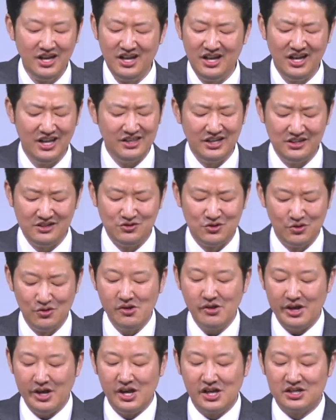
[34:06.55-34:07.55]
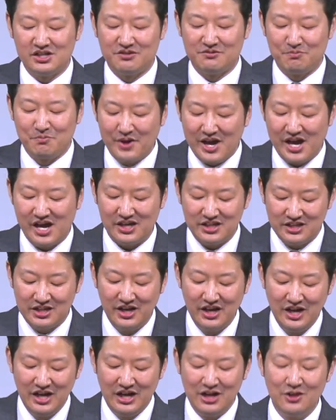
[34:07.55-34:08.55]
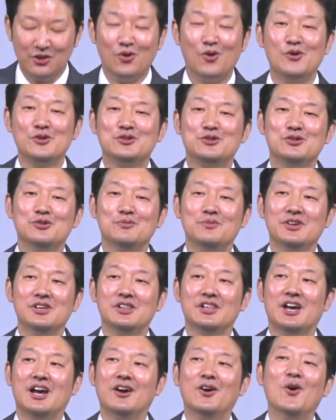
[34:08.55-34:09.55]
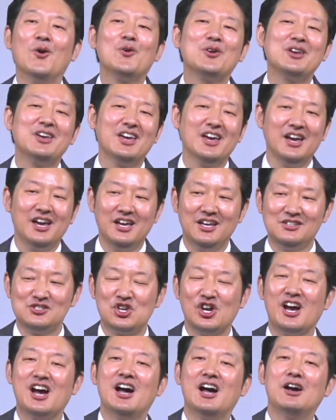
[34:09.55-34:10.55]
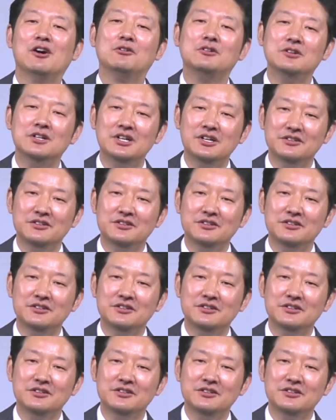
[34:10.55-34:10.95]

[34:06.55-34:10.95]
And then do you expect Lord to be like, okay, child,